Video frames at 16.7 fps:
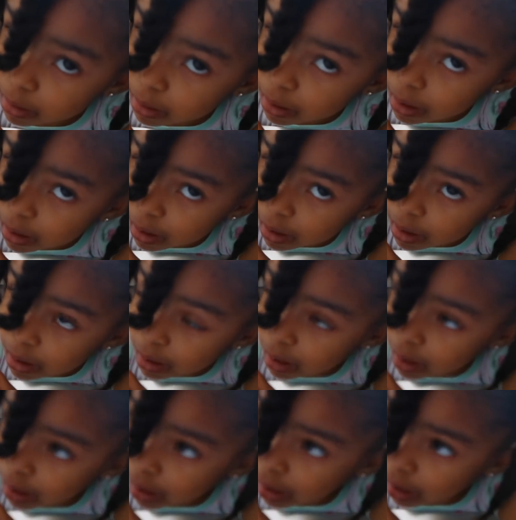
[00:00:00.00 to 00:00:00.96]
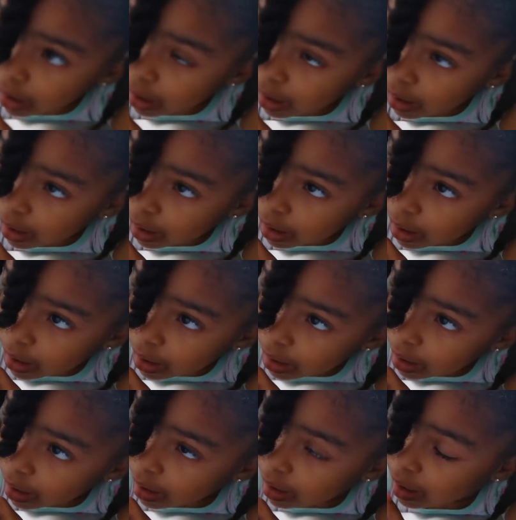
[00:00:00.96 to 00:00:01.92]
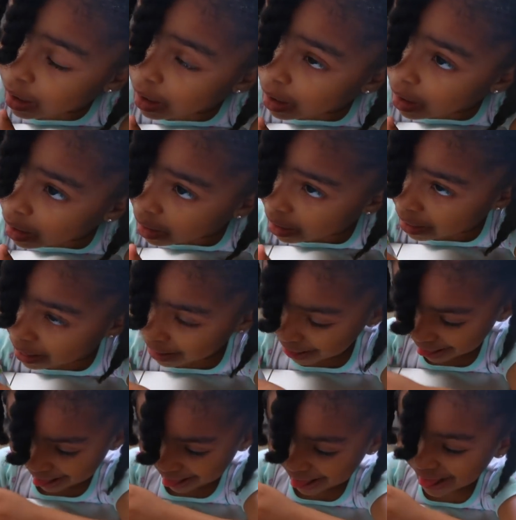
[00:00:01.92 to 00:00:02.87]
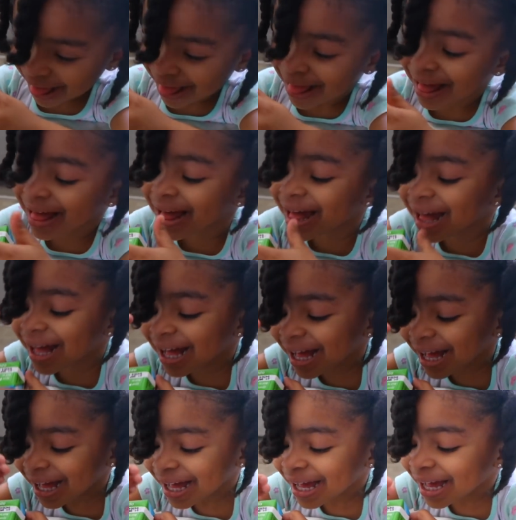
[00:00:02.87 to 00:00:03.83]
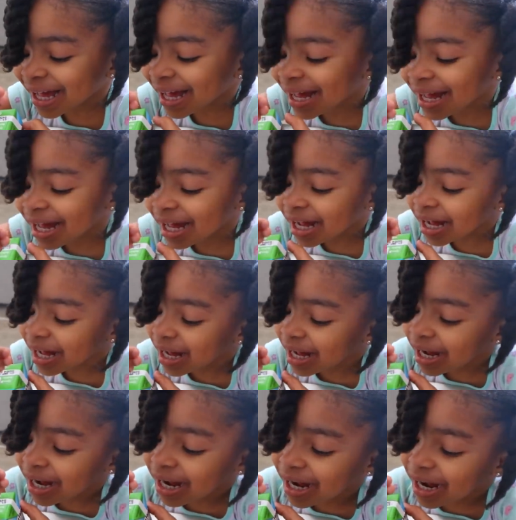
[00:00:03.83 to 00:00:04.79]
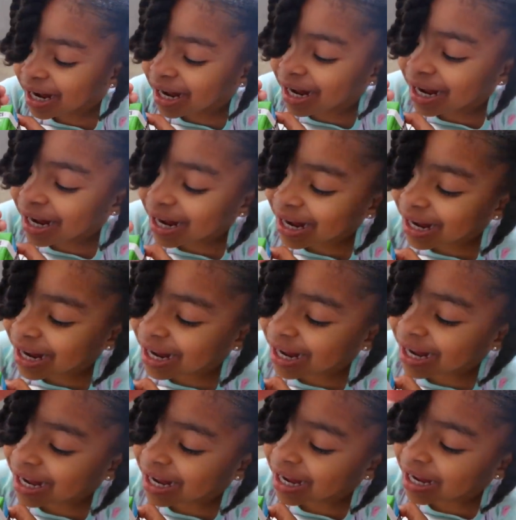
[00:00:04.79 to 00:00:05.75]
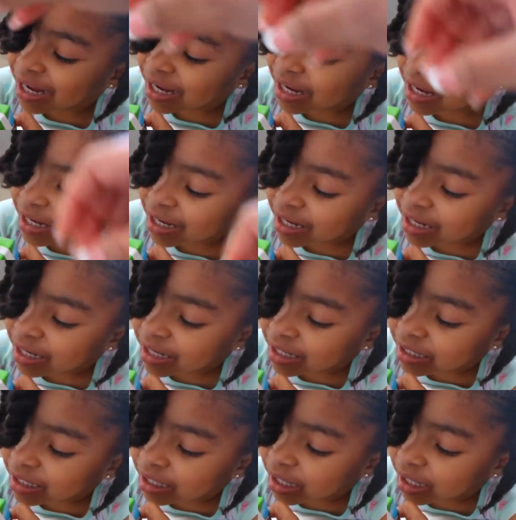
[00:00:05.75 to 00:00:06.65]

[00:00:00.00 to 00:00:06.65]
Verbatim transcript: That elf is something else, ain't it? Need help? Oh, you got it.